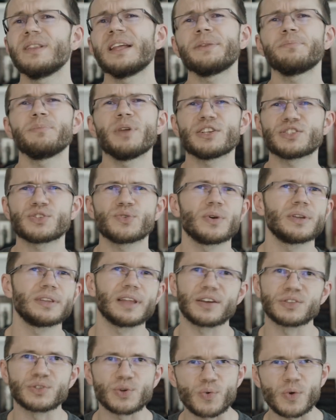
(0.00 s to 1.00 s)
let me ask you
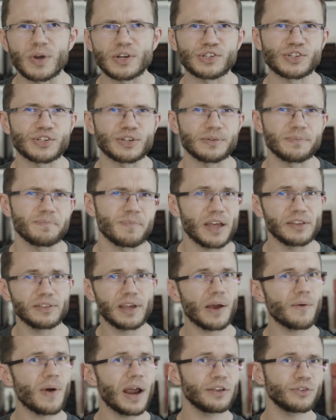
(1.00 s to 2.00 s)
another question. A
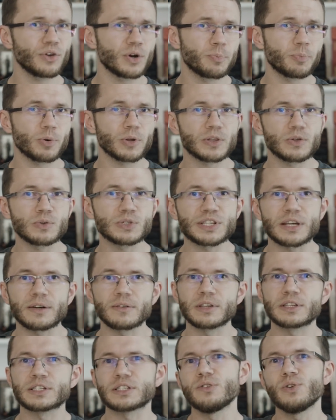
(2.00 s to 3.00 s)
director or
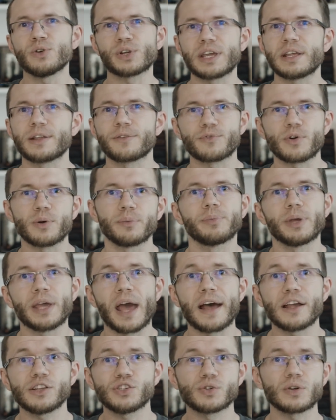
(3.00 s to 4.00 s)
producer is looking from
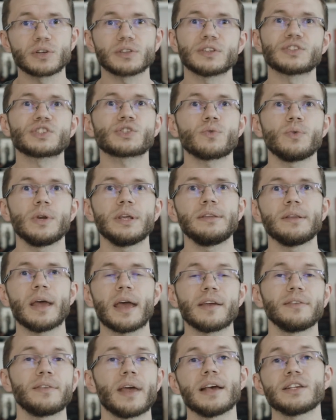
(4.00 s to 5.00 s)
behind you at the screen and